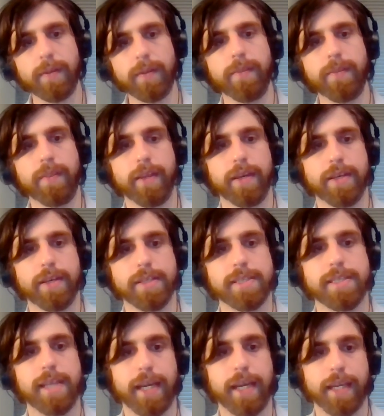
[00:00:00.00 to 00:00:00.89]
The
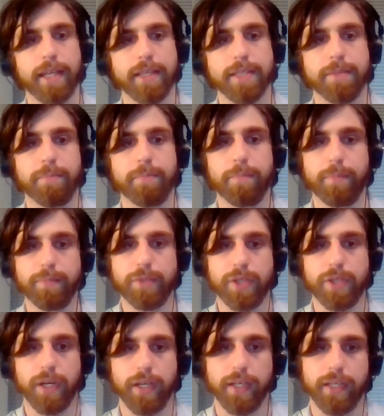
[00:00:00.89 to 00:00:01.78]
second
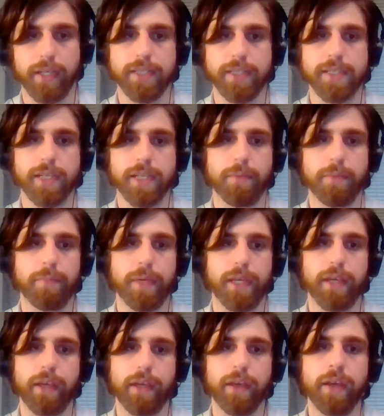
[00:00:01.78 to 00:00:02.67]
chunk is going to
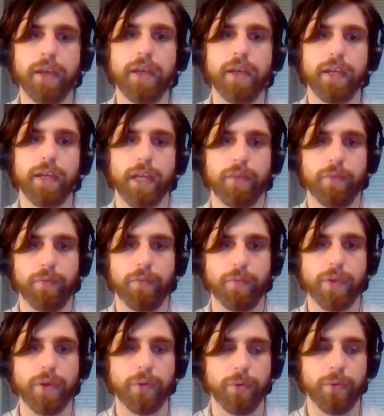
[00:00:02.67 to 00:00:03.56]
be kind of a
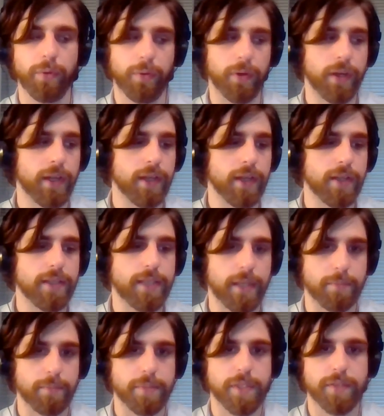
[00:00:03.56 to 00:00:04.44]
few
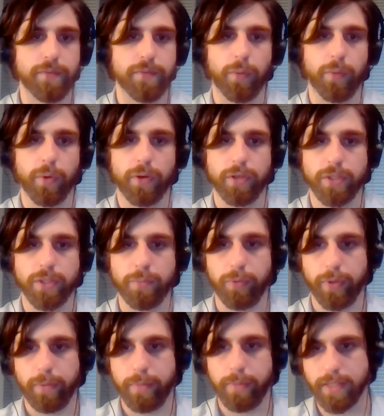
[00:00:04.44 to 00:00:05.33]
tips for
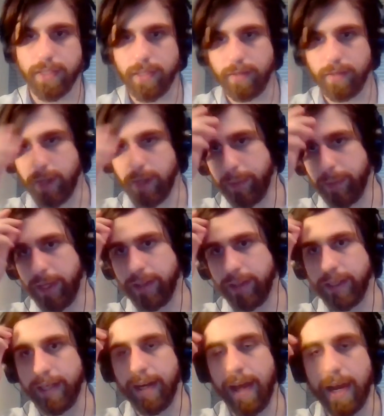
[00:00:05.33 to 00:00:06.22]
deployment of
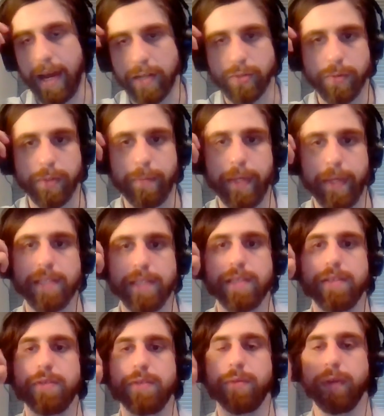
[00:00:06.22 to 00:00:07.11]
topicality in actual
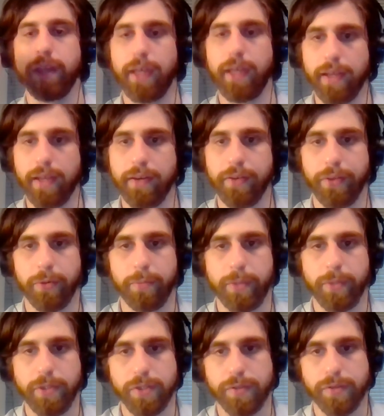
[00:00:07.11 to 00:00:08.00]
debates for the end that'll
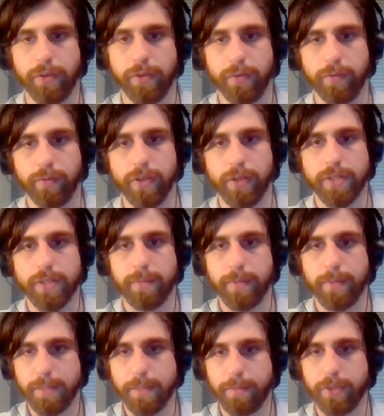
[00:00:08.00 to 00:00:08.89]
be useful for some
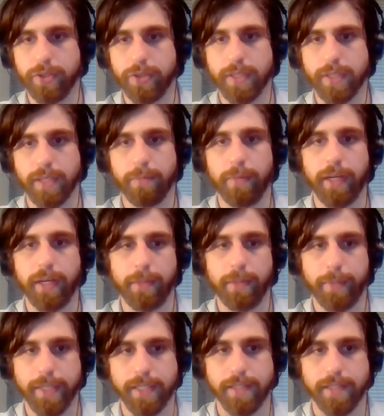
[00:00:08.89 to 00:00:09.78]
of the speeches and mini
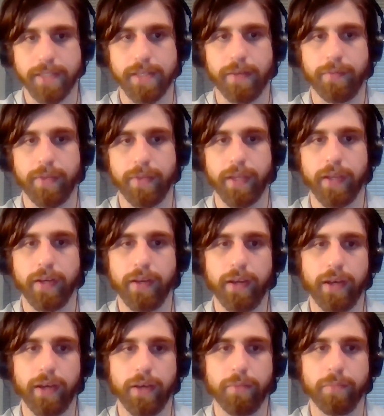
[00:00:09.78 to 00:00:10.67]
debates and stuff that
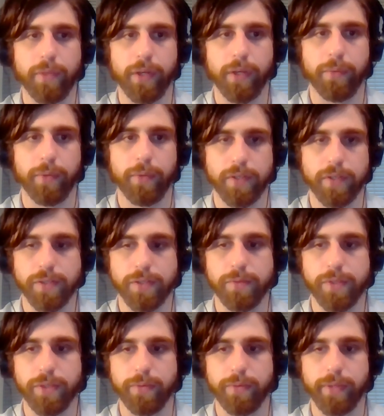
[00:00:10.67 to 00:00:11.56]
y'all will also
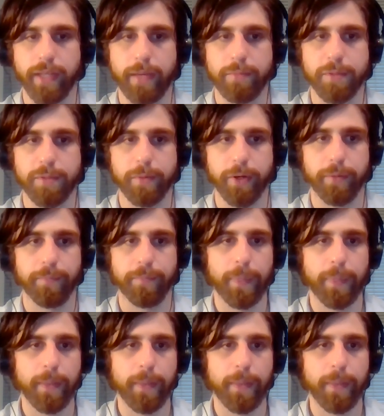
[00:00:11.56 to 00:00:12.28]
do in lab tomorrow.